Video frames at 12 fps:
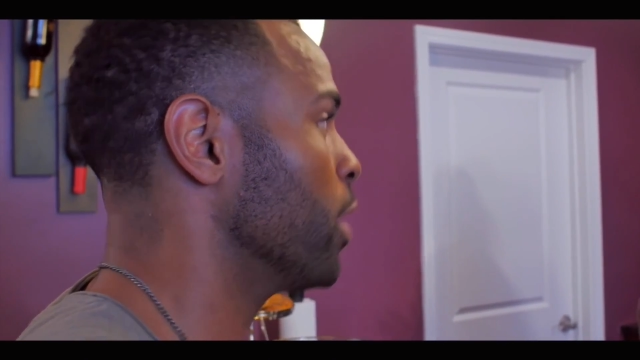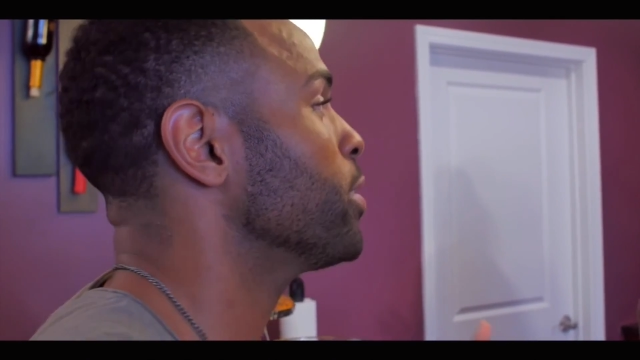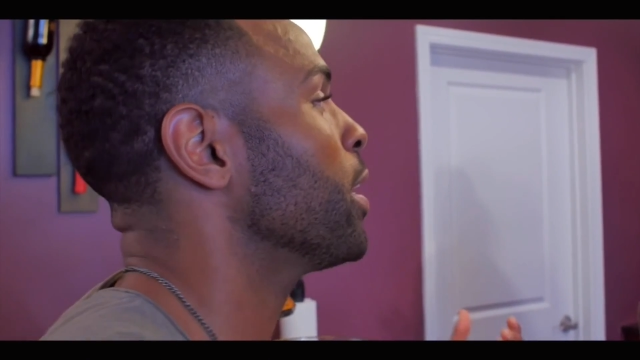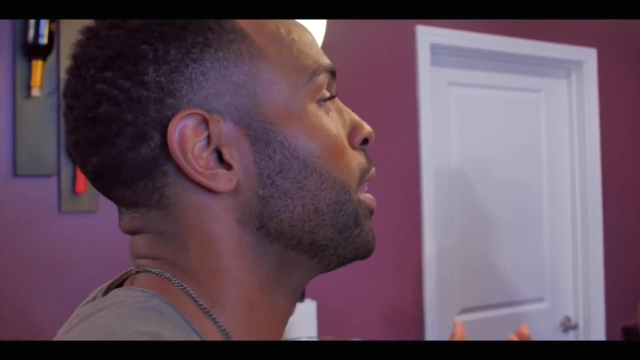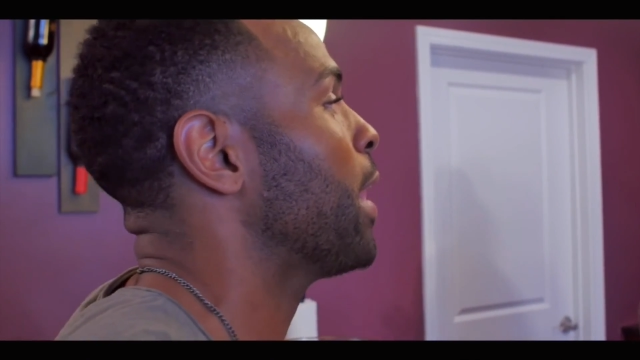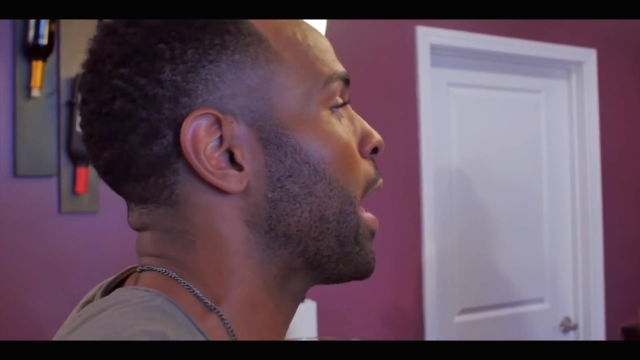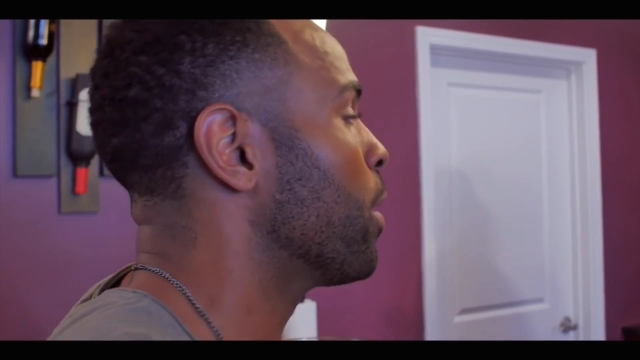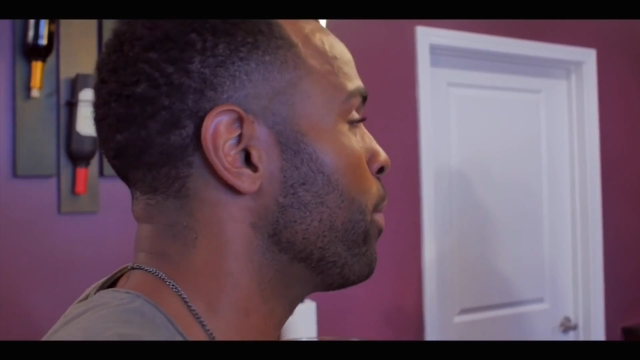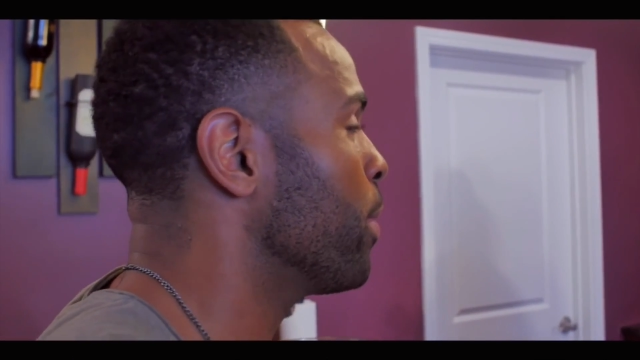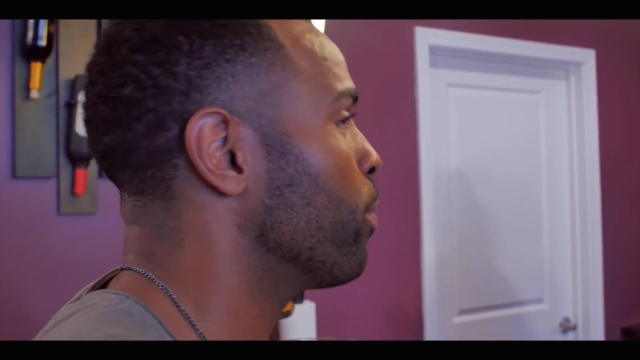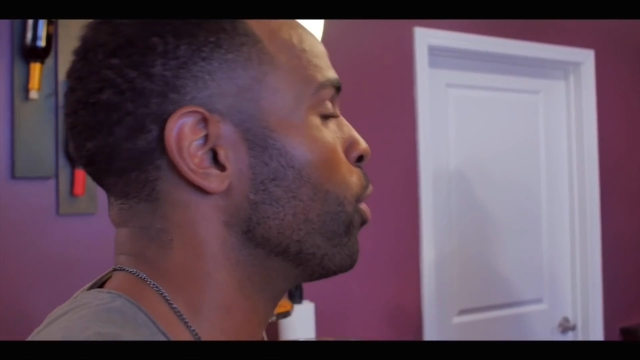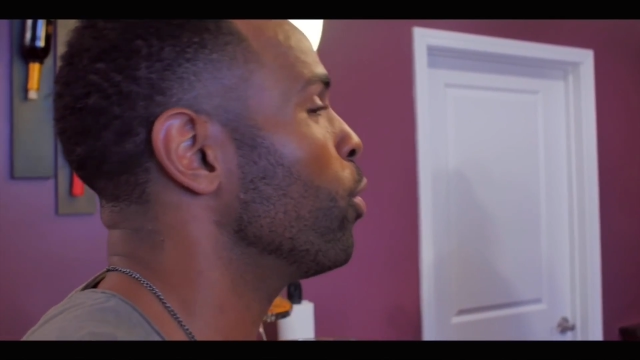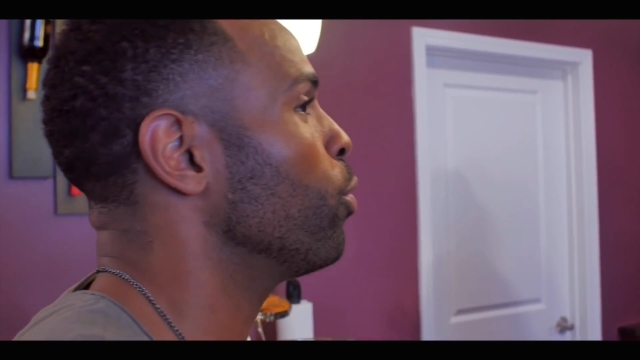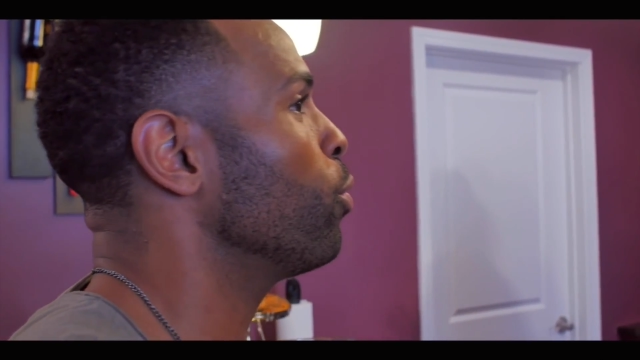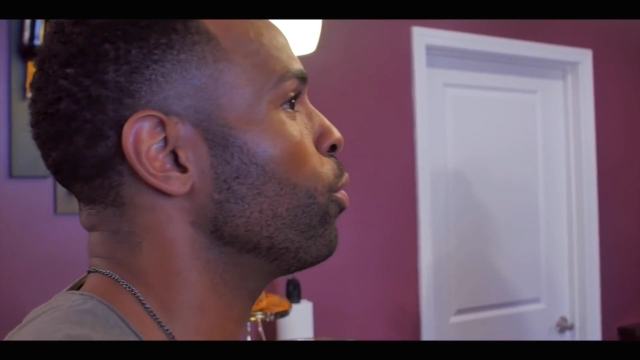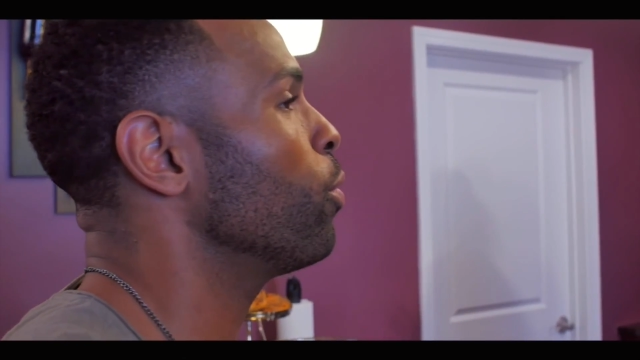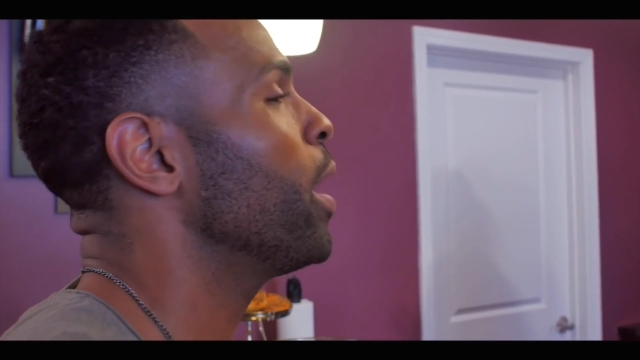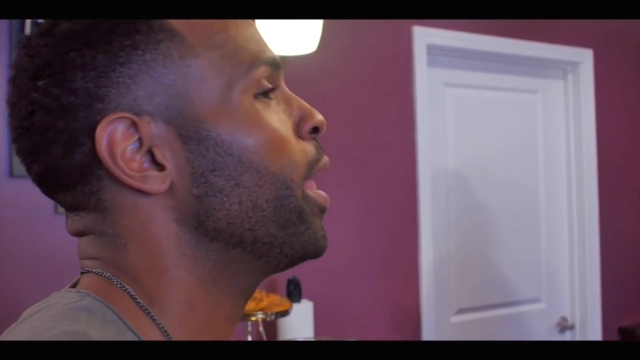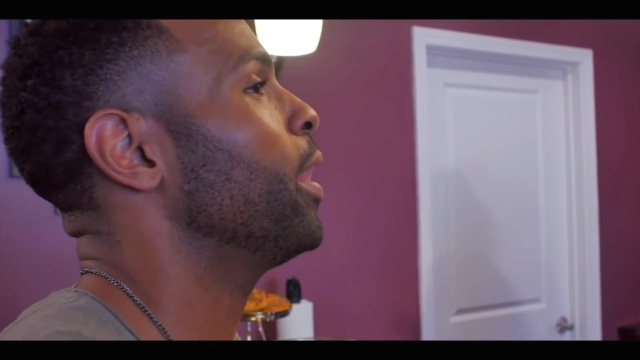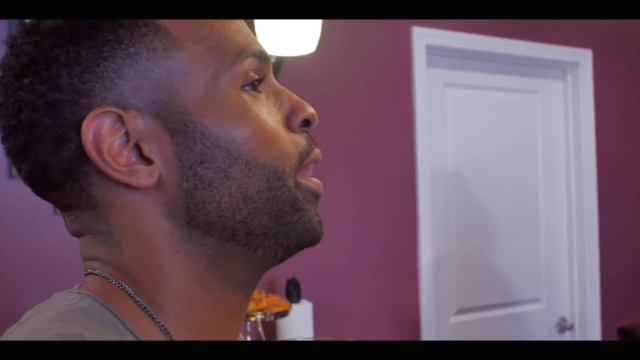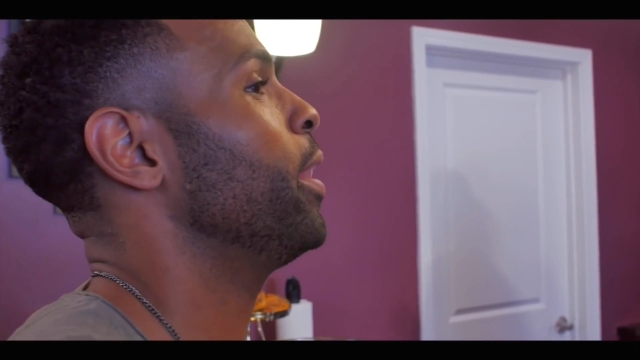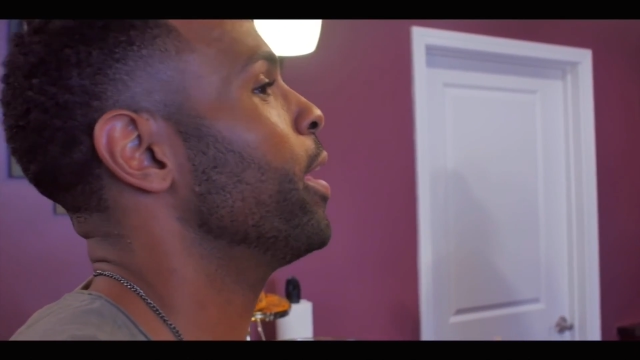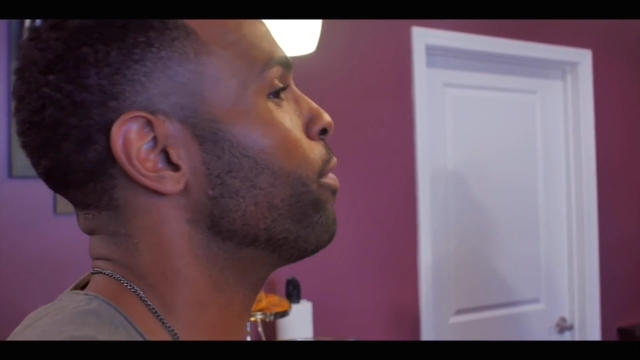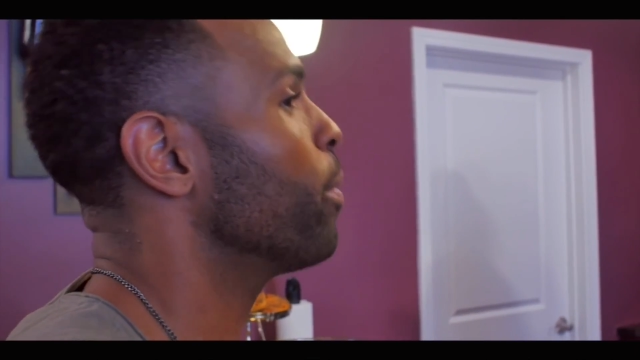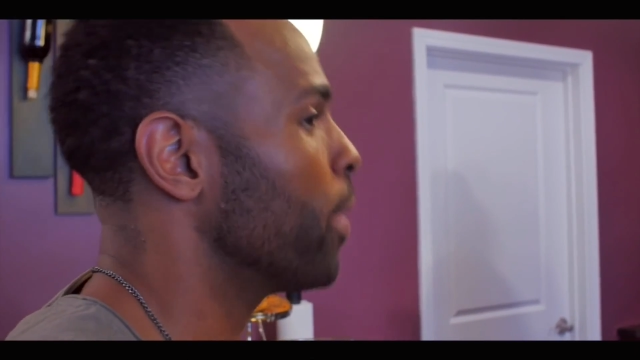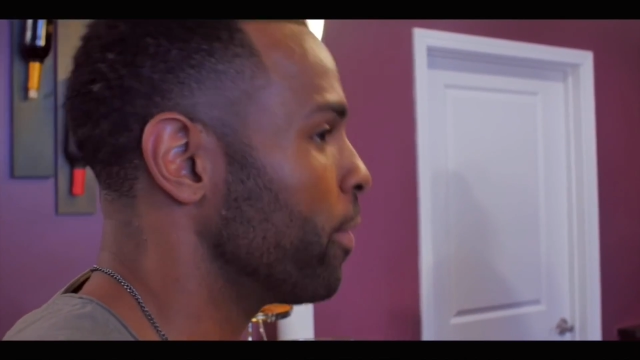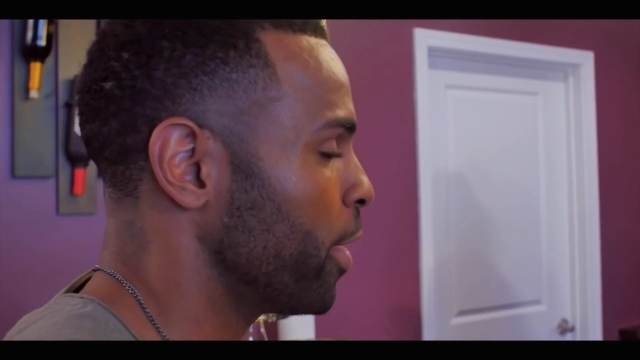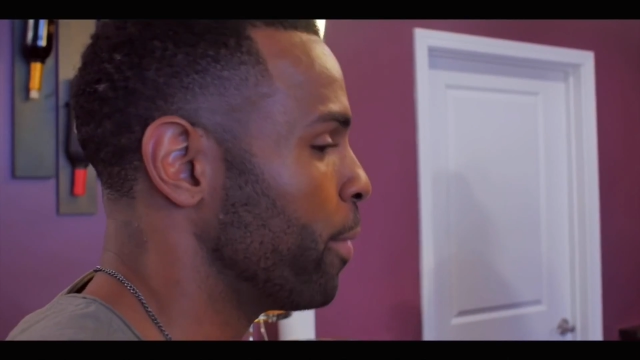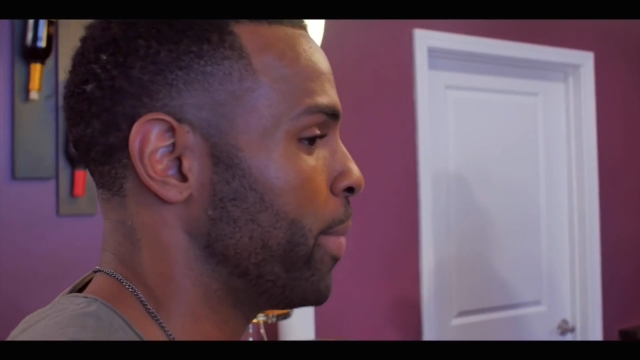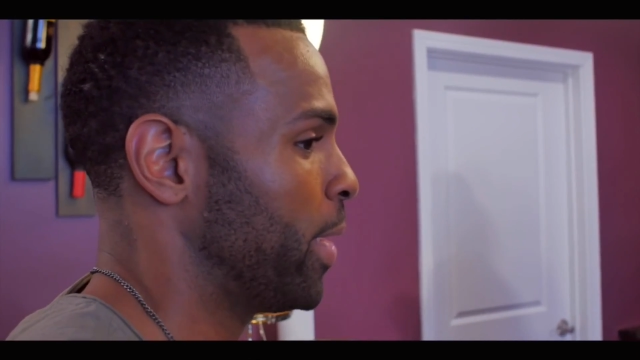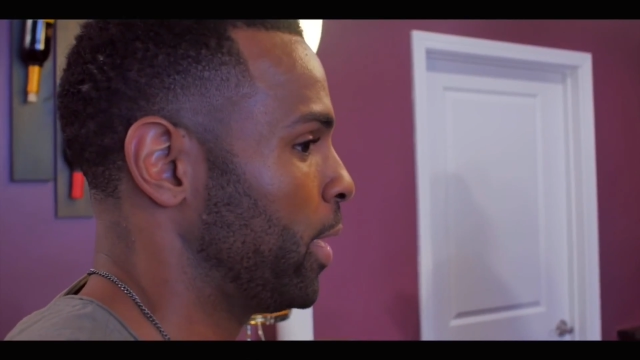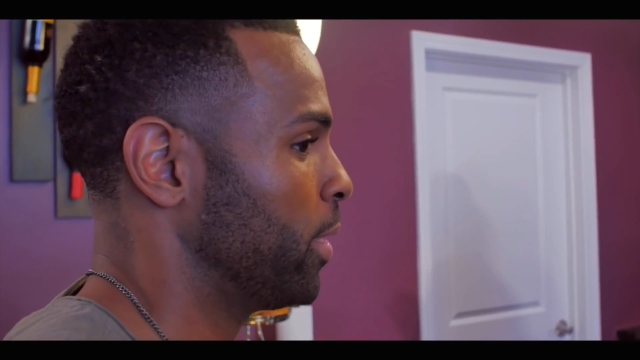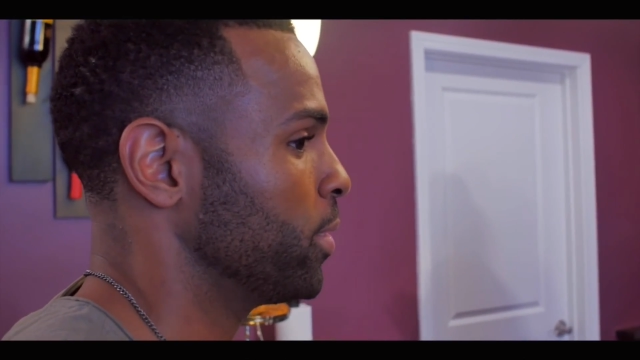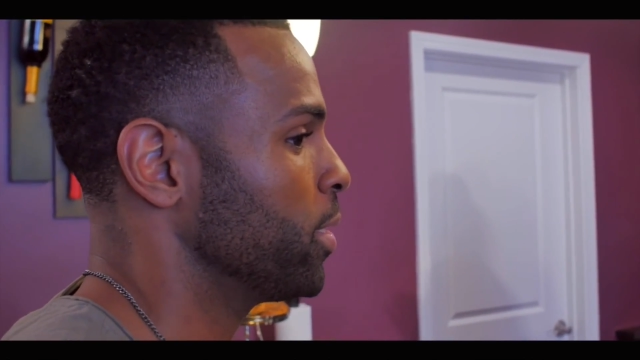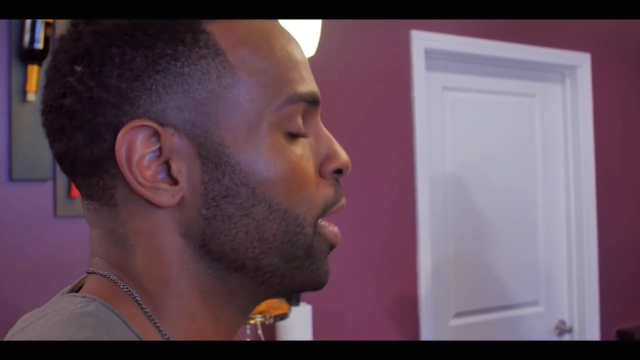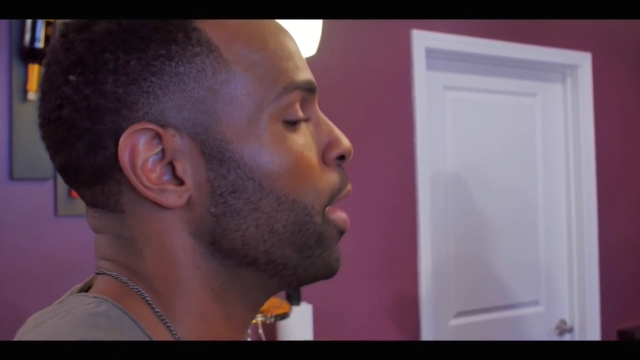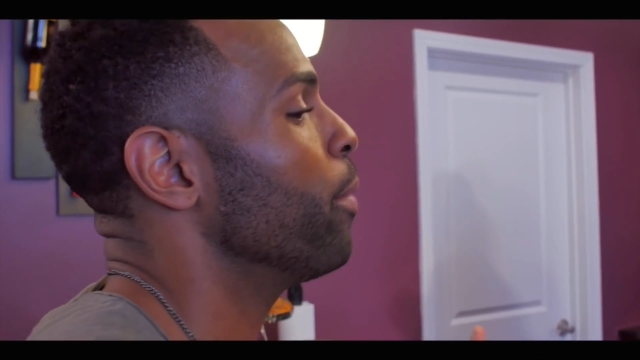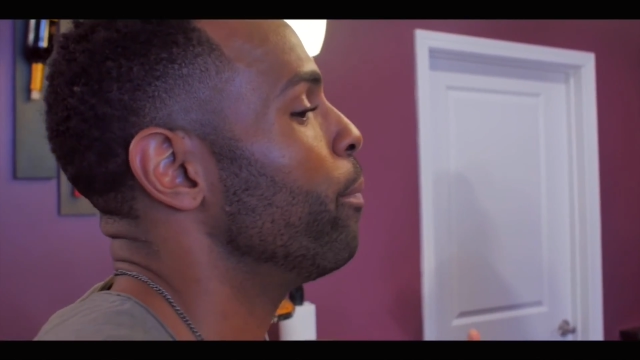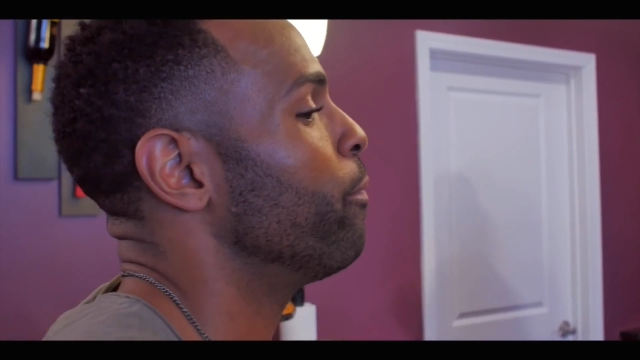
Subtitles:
There's a lot of people who live above their means